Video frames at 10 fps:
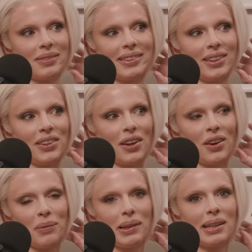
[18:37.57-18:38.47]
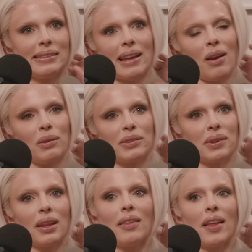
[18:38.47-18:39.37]
Sure. You know, because I was
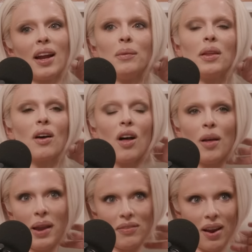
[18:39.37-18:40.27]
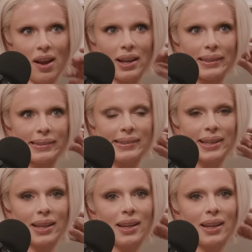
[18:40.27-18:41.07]
really there with all my friends,